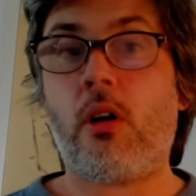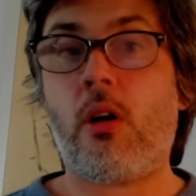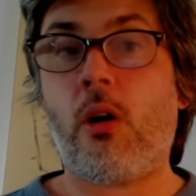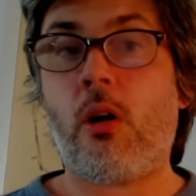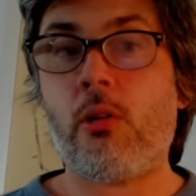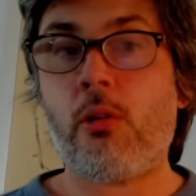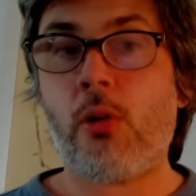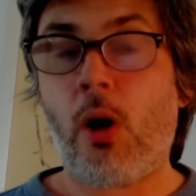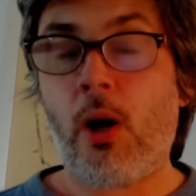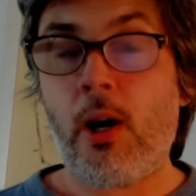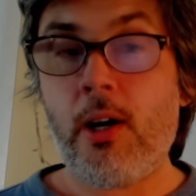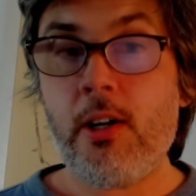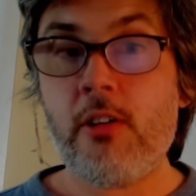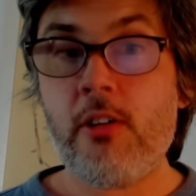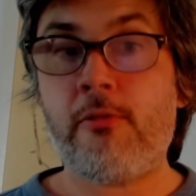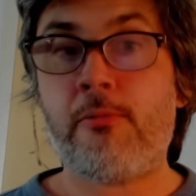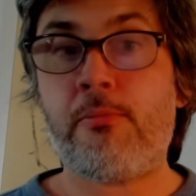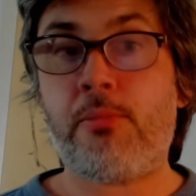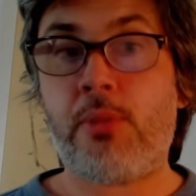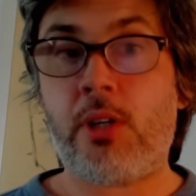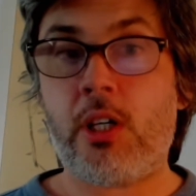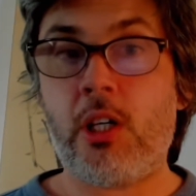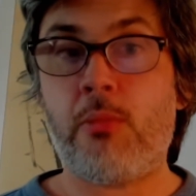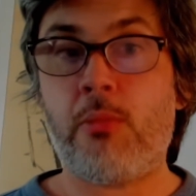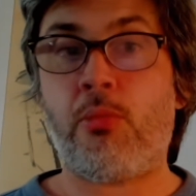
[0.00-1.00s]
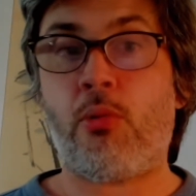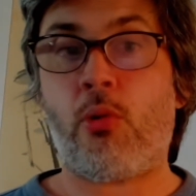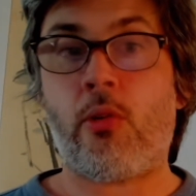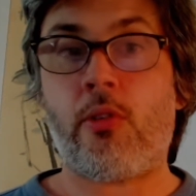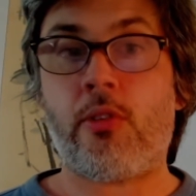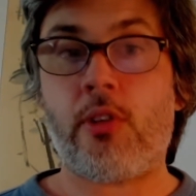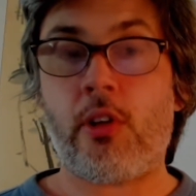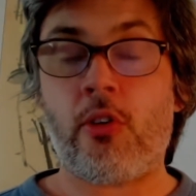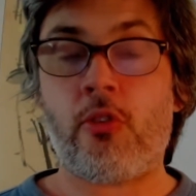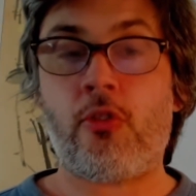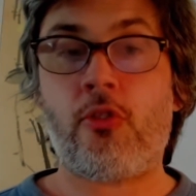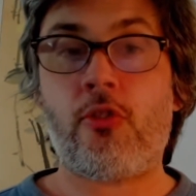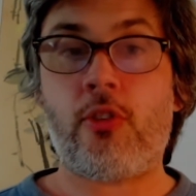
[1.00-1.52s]
A lot of people
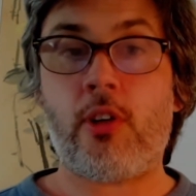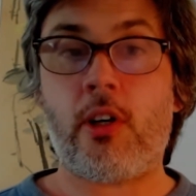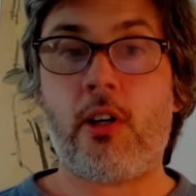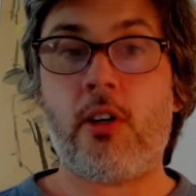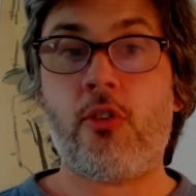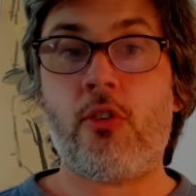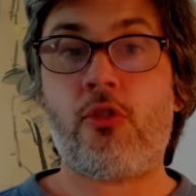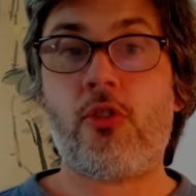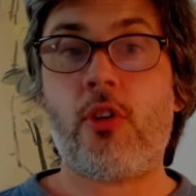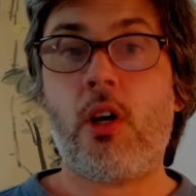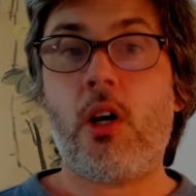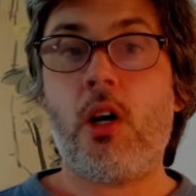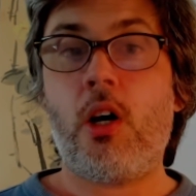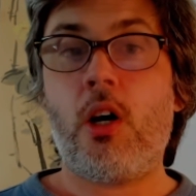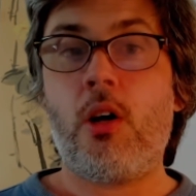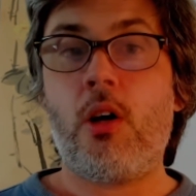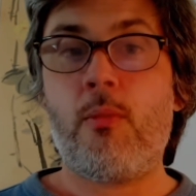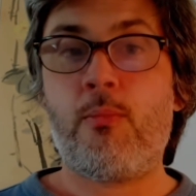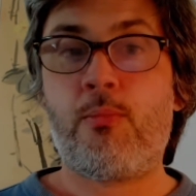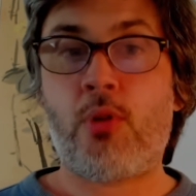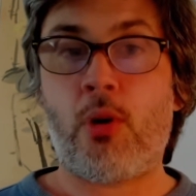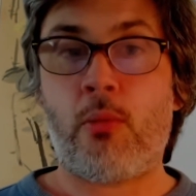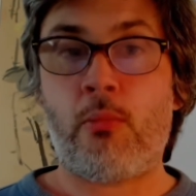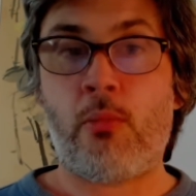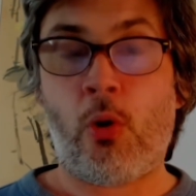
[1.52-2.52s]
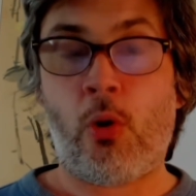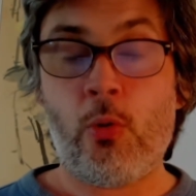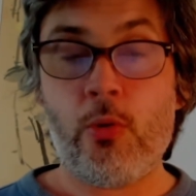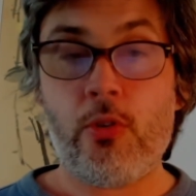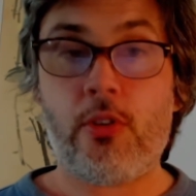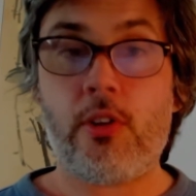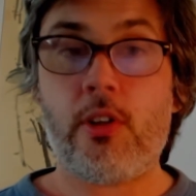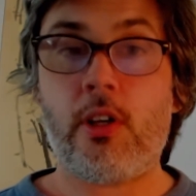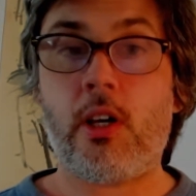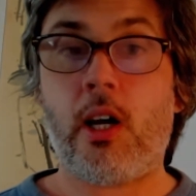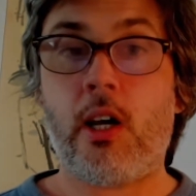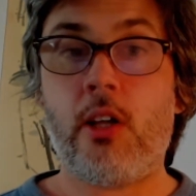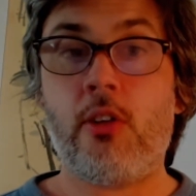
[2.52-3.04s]
these days
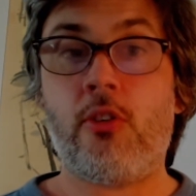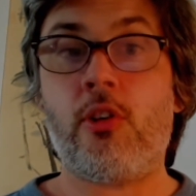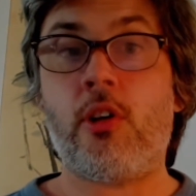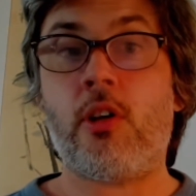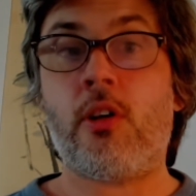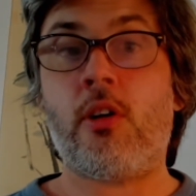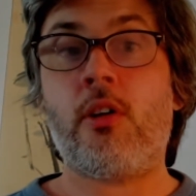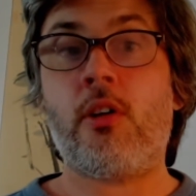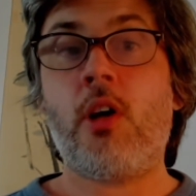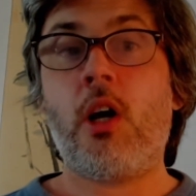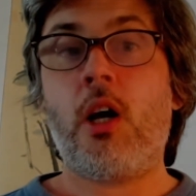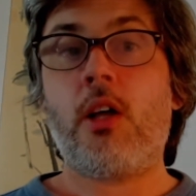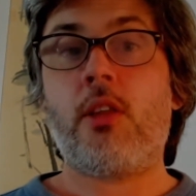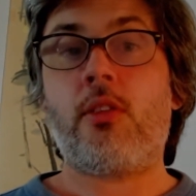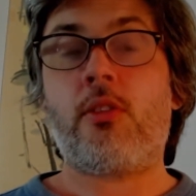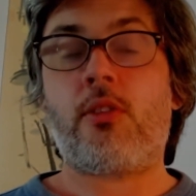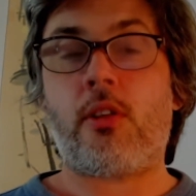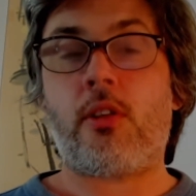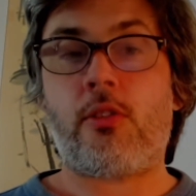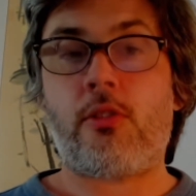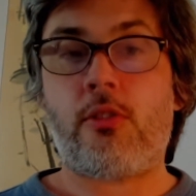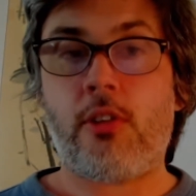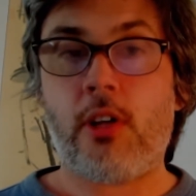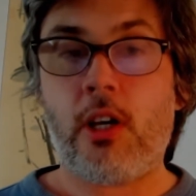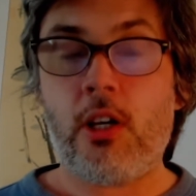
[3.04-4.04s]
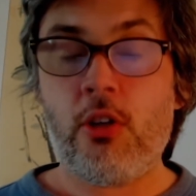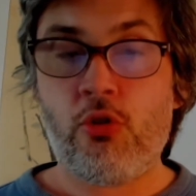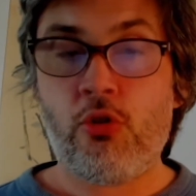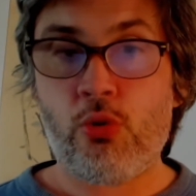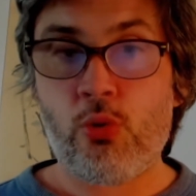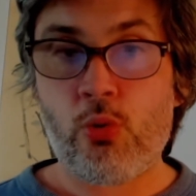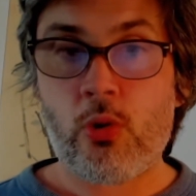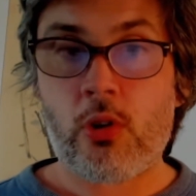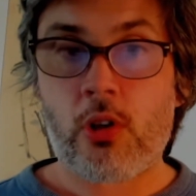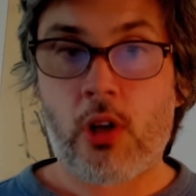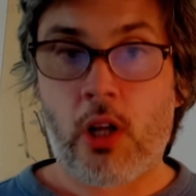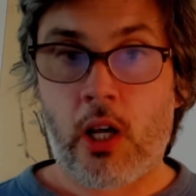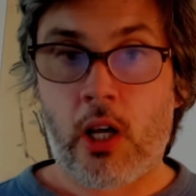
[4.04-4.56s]
promote the idea that they
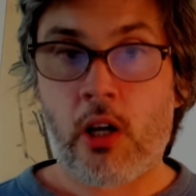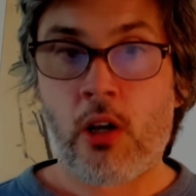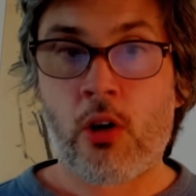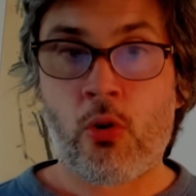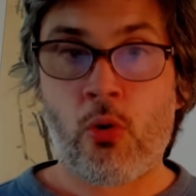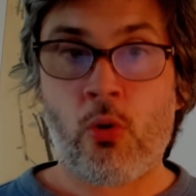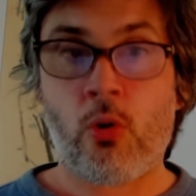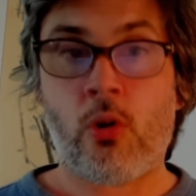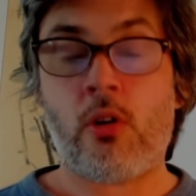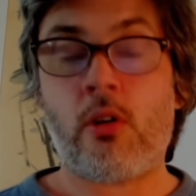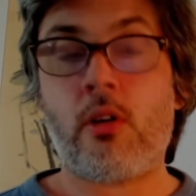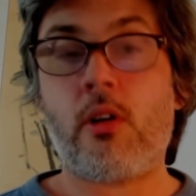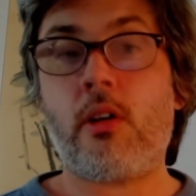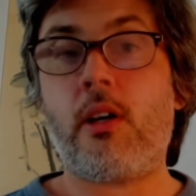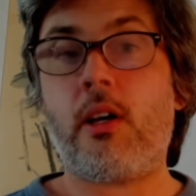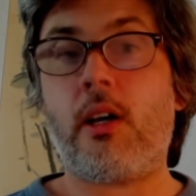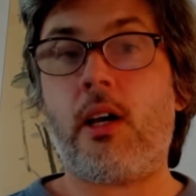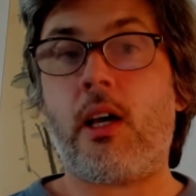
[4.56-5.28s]
do Neigong,